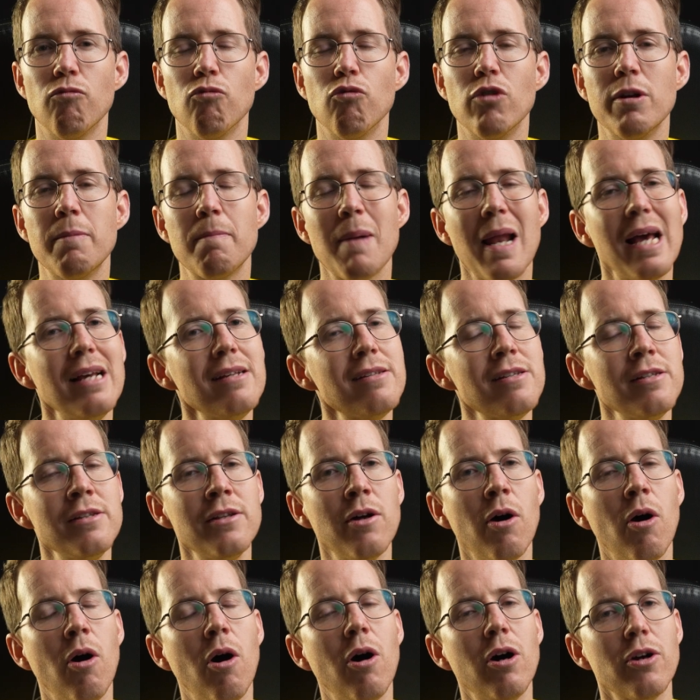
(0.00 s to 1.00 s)
Replacing
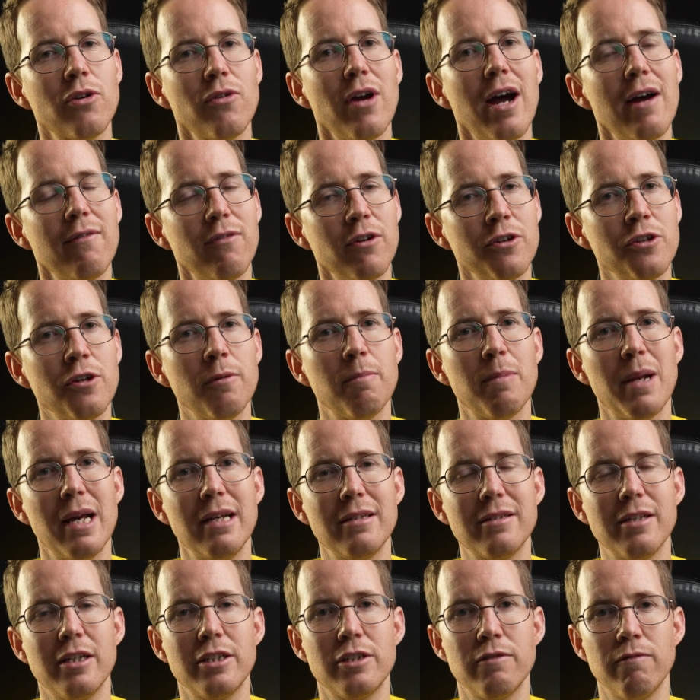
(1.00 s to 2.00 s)
the hard drive on your
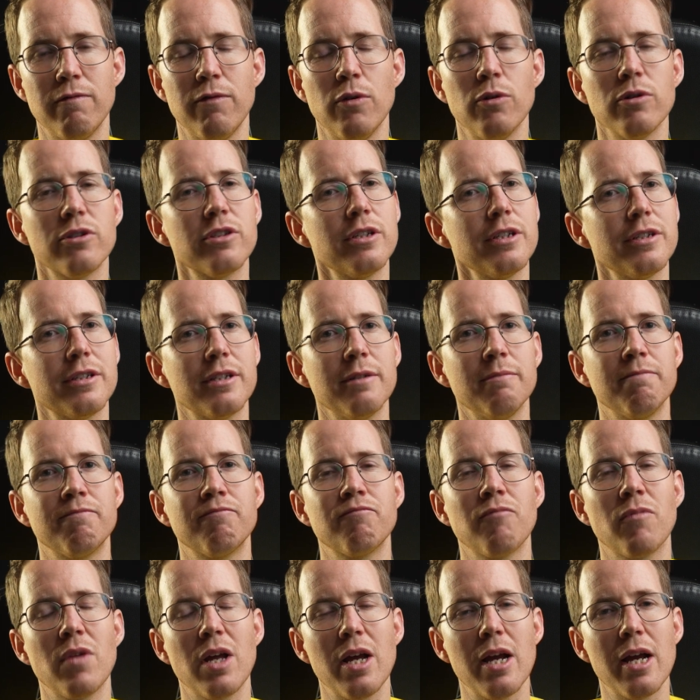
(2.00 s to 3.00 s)
PlayStation 4 system
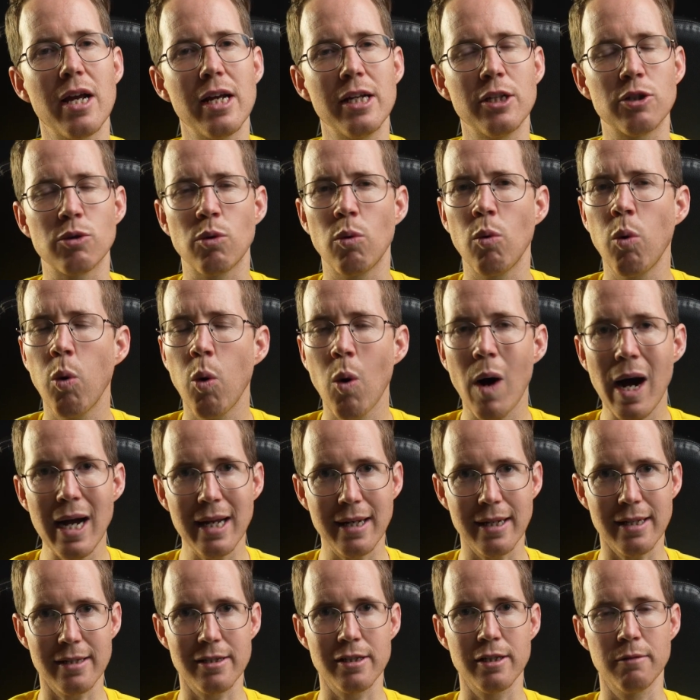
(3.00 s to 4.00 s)
is
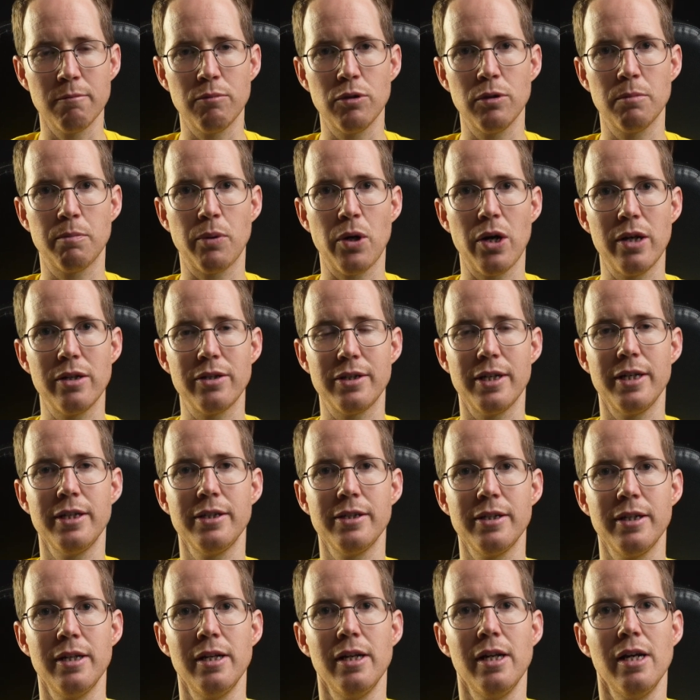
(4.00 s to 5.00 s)
quite a simple
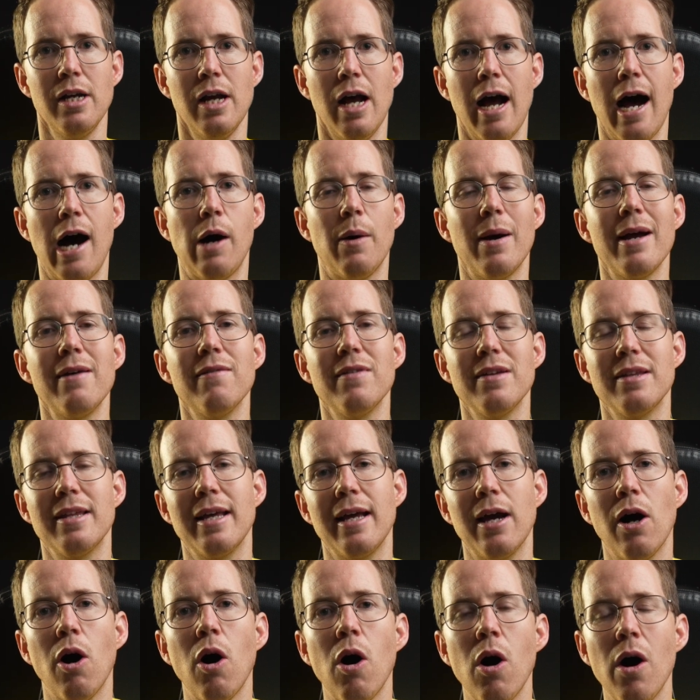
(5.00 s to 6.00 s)
process. However,
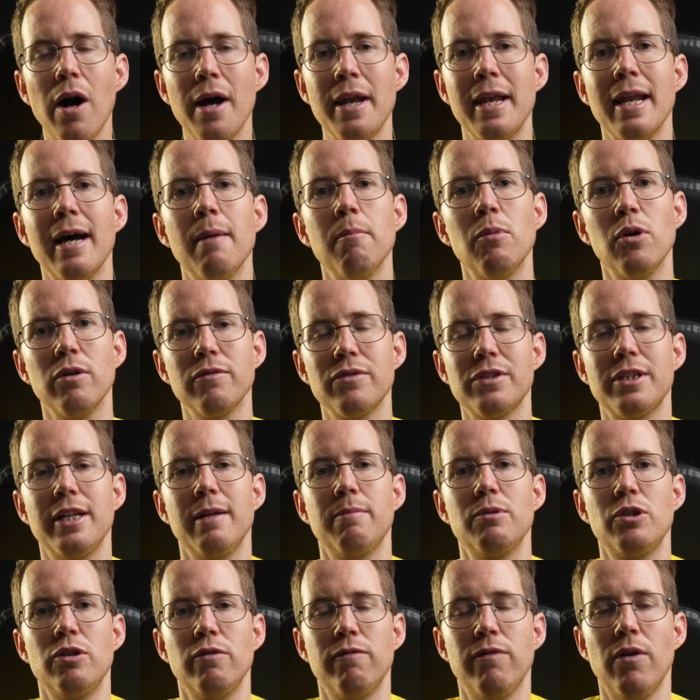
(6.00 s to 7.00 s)
there are a number of
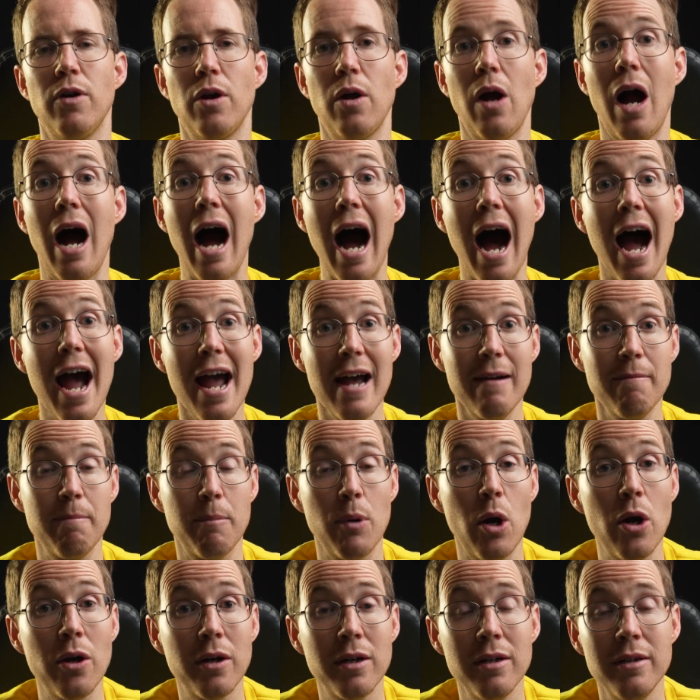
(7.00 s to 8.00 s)
steps to follow. I have
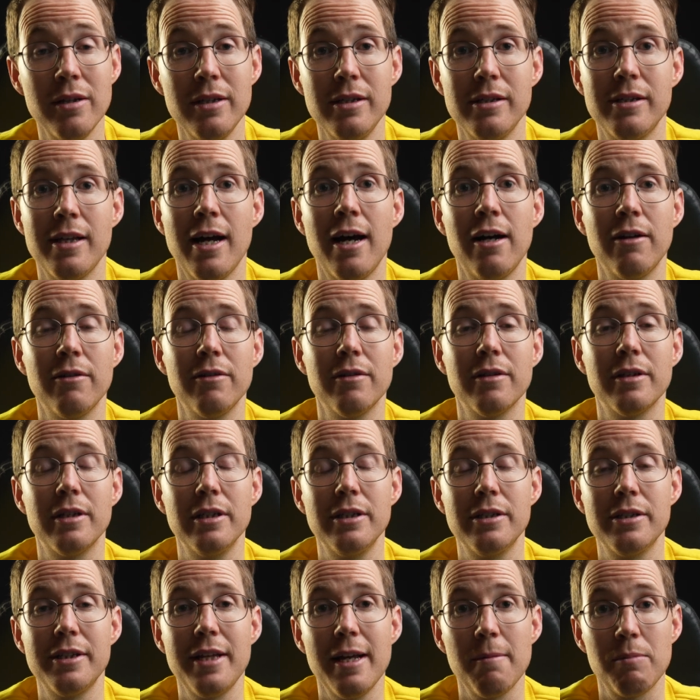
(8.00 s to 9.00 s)
broken these
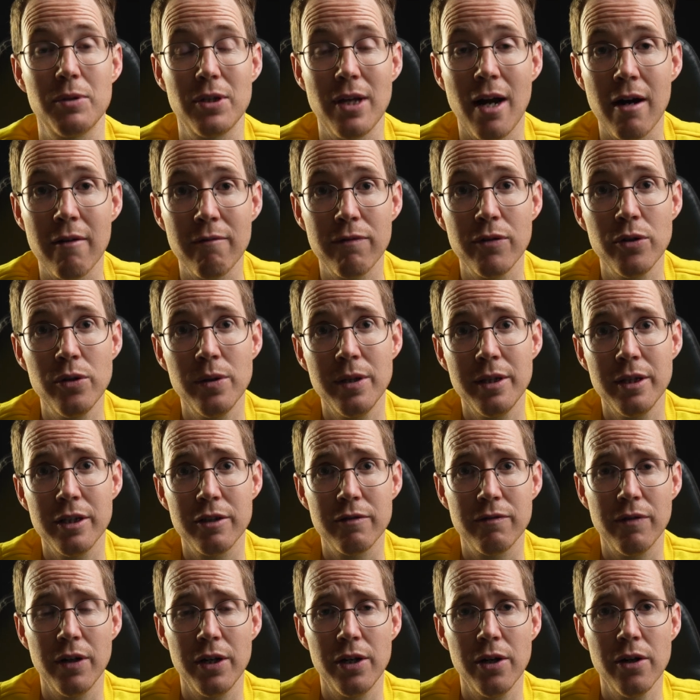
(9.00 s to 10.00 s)
steps down for you in
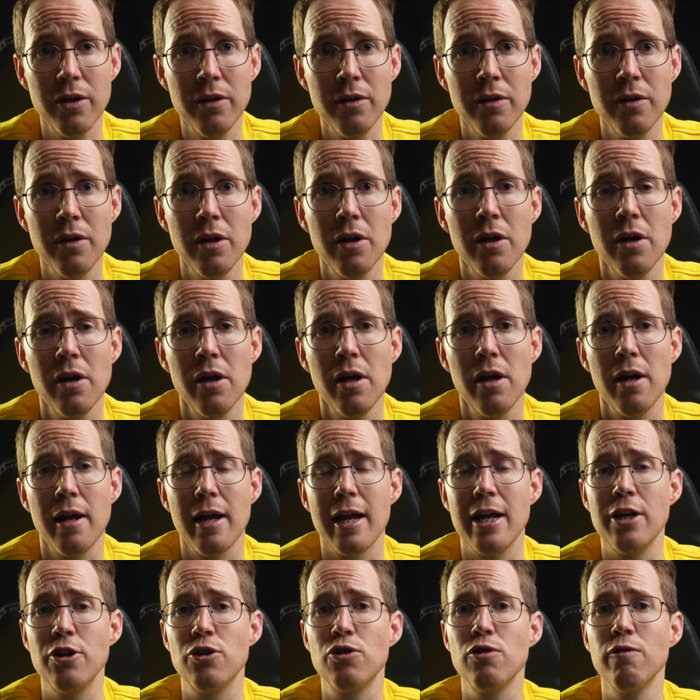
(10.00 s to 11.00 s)
this video
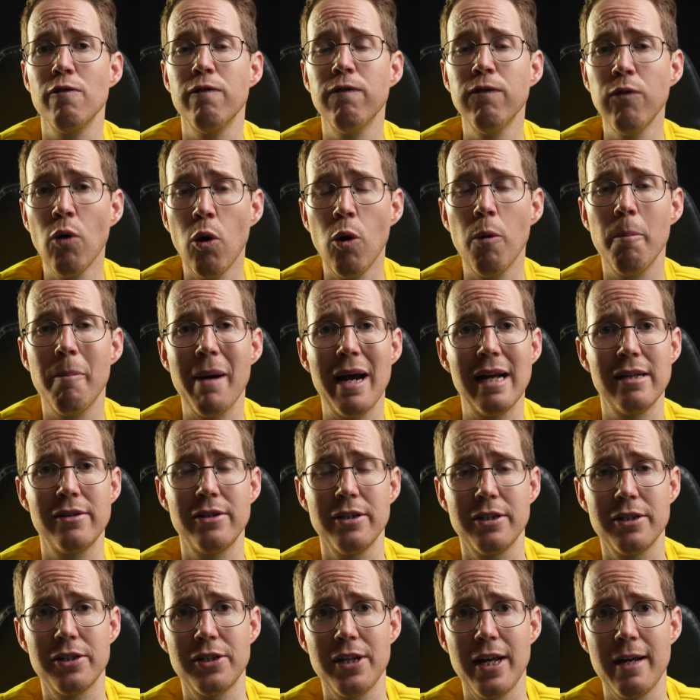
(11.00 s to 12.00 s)
into 4
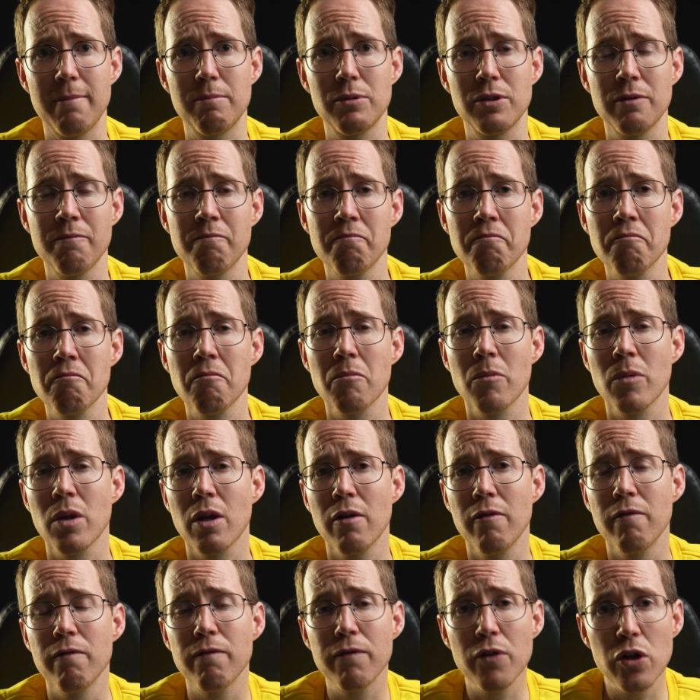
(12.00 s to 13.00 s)
basic steps.
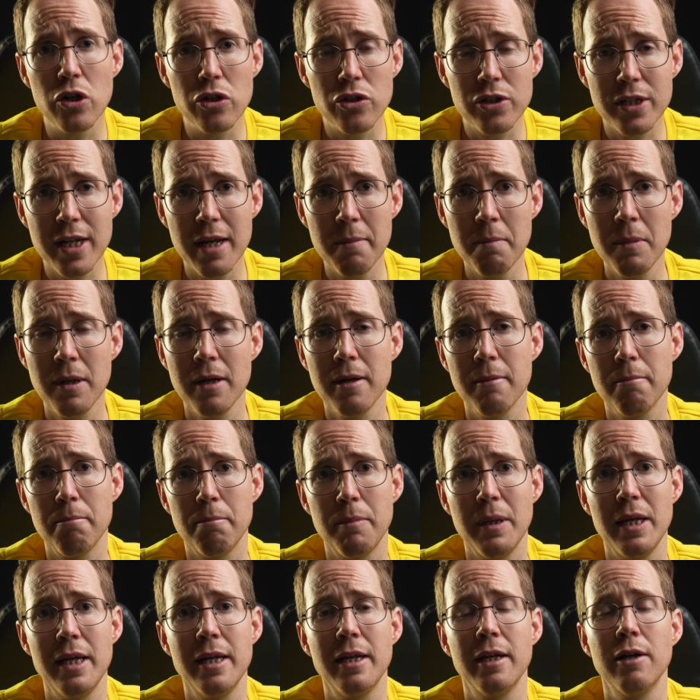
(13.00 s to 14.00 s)
First step
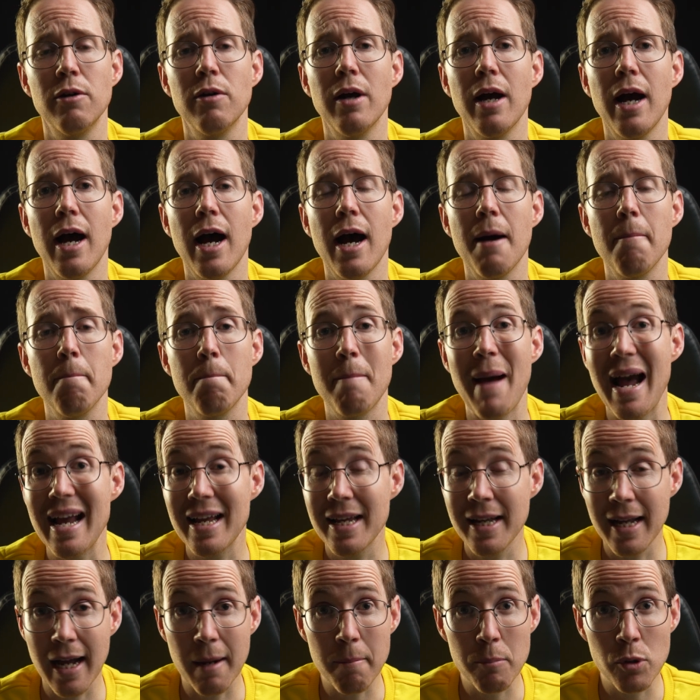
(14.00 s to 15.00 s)
being
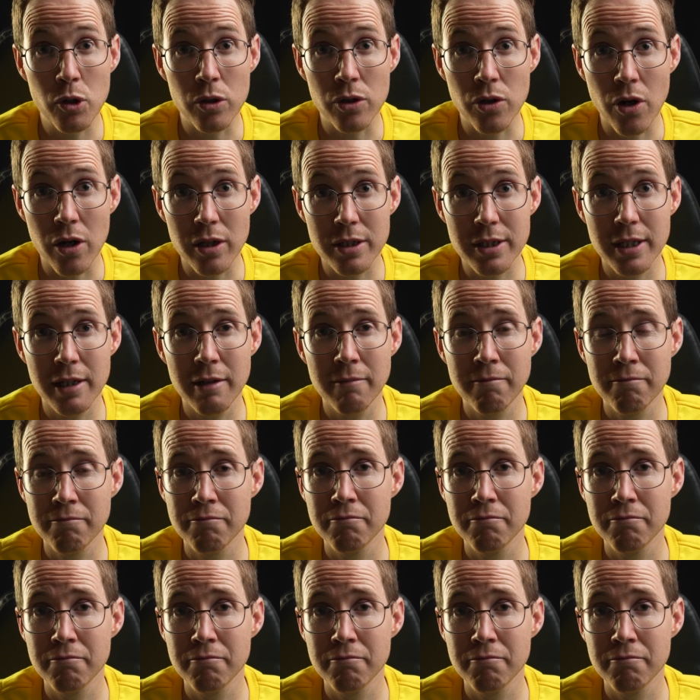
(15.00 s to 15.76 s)
backing up your data.